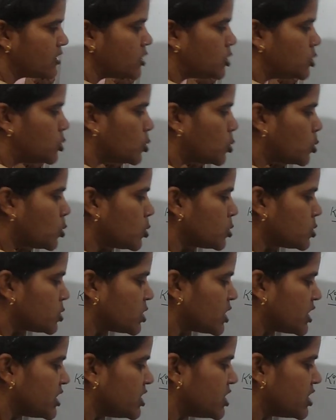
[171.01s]
no
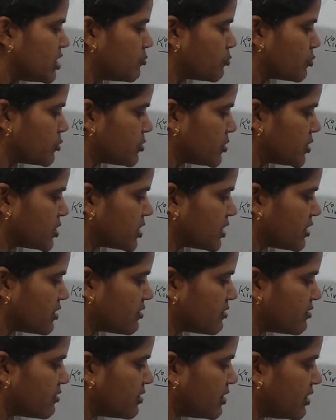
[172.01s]
change in position,